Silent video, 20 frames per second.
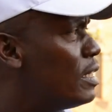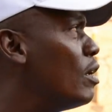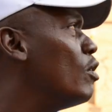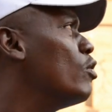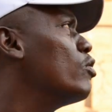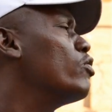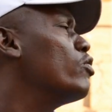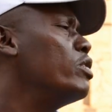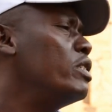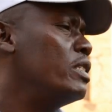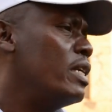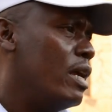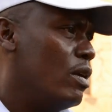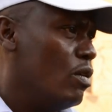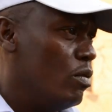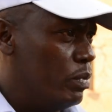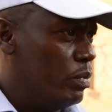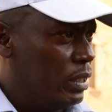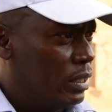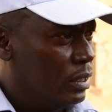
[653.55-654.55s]
House or in
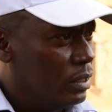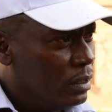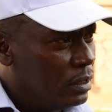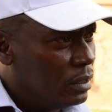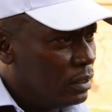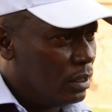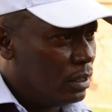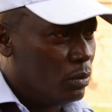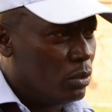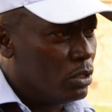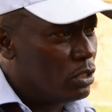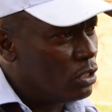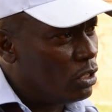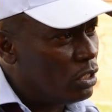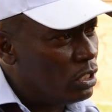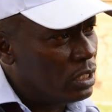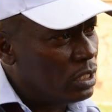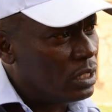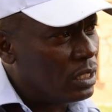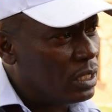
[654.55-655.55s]
Nairobi. He was
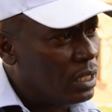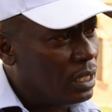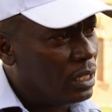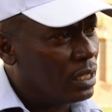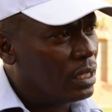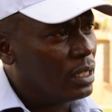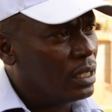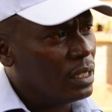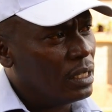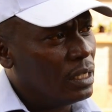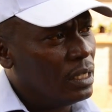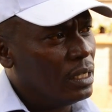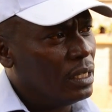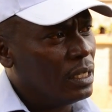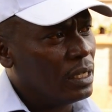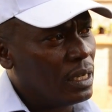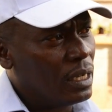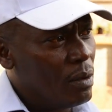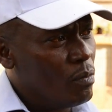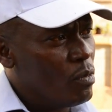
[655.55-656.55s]
not
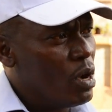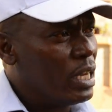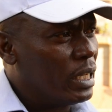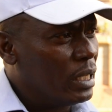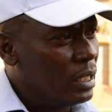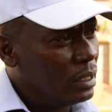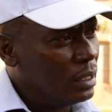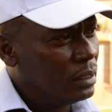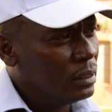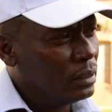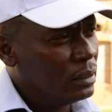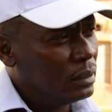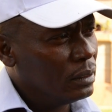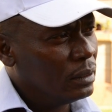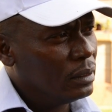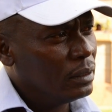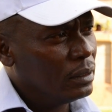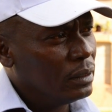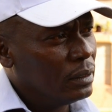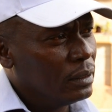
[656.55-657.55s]
in Kamangi.
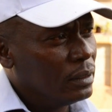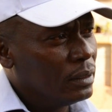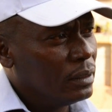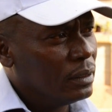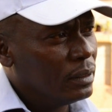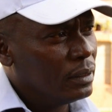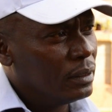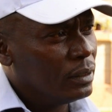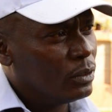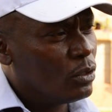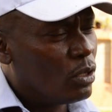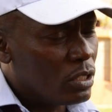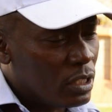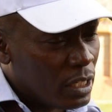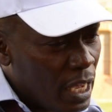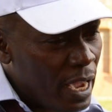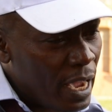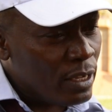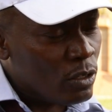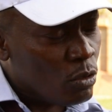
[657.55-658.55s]
Those
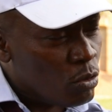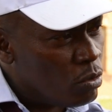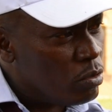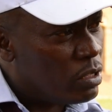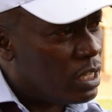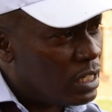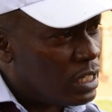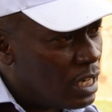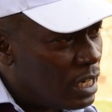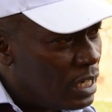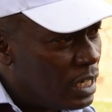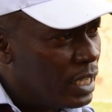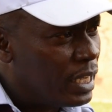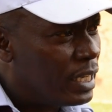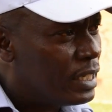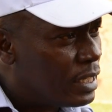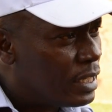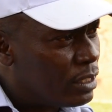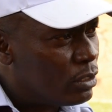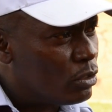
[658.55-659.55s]
guys who they
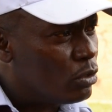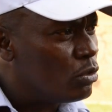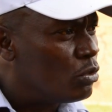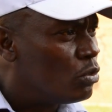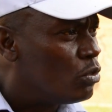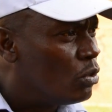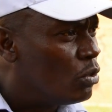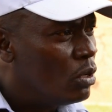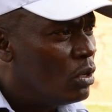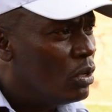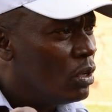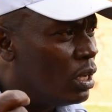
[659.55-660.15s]
delegated to do